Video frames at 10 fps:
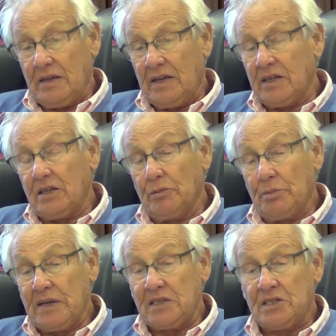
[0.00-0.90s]
in the
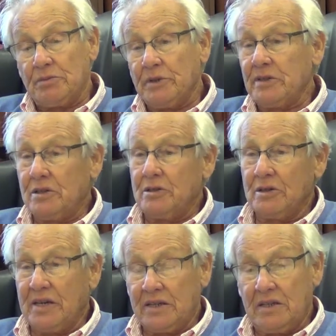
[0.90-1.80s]
basement to
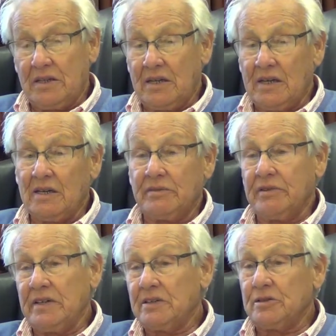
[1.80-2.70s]
get the
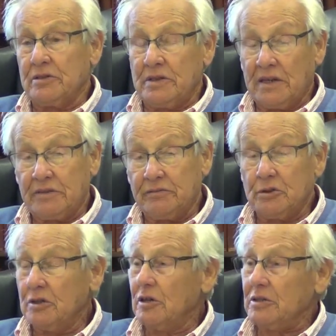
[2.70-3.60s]
elevator that
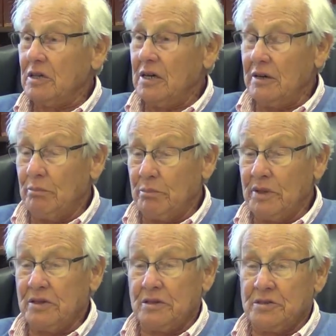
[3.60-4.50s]
would not come
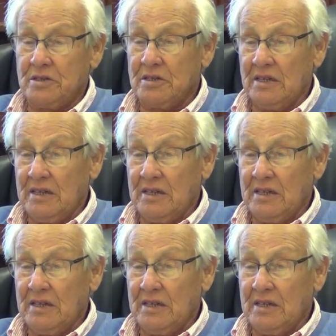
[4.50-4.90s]
because